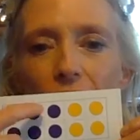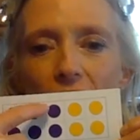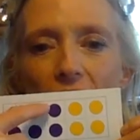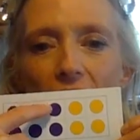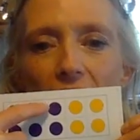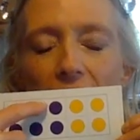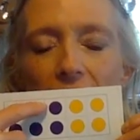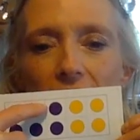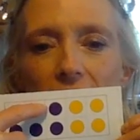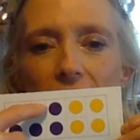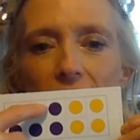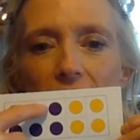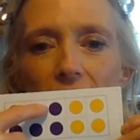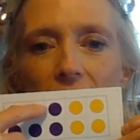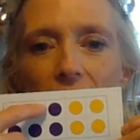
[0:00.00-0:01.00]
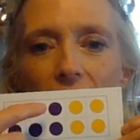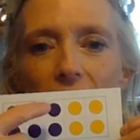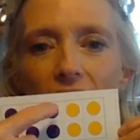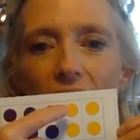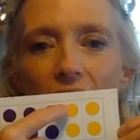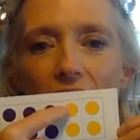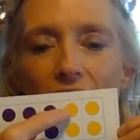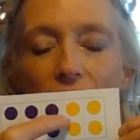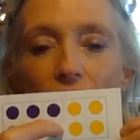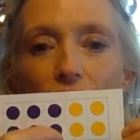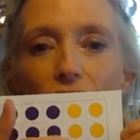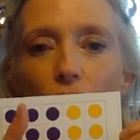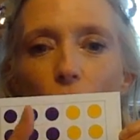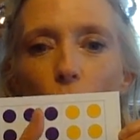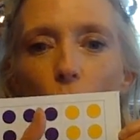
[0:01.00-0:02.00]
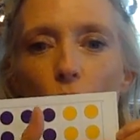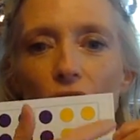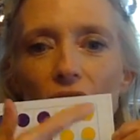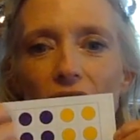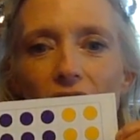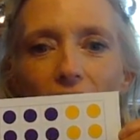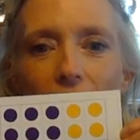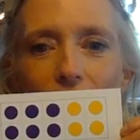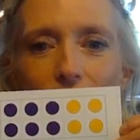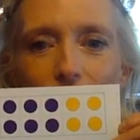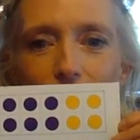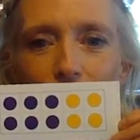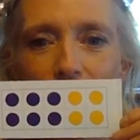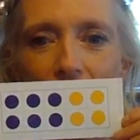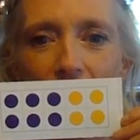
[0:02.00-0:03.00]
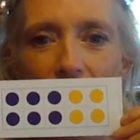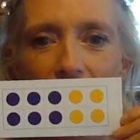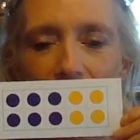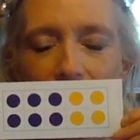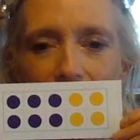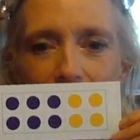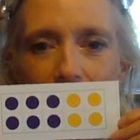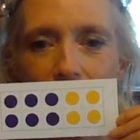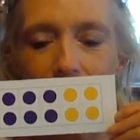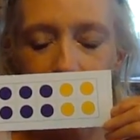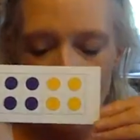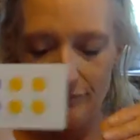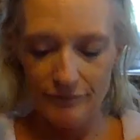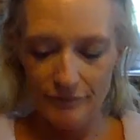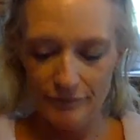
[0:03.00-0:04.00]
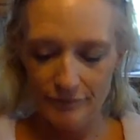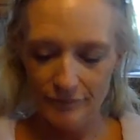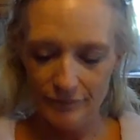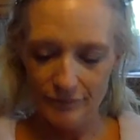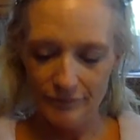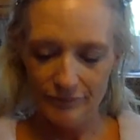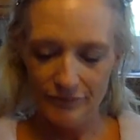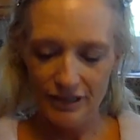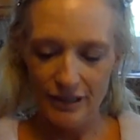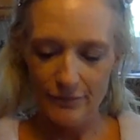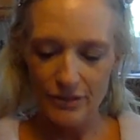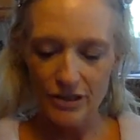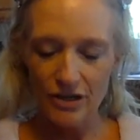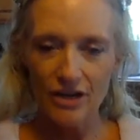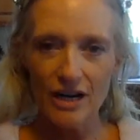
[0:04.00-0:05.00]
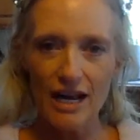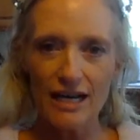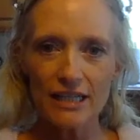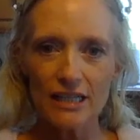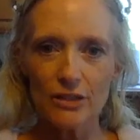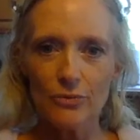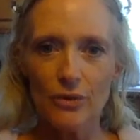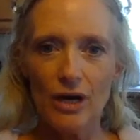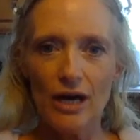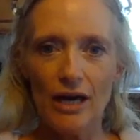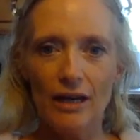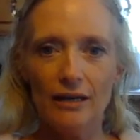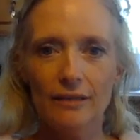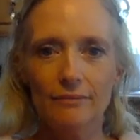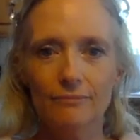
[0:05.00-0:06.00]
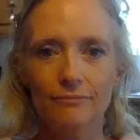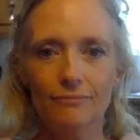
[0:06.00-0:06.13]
dots and 4 yellow dots. Comes our next one.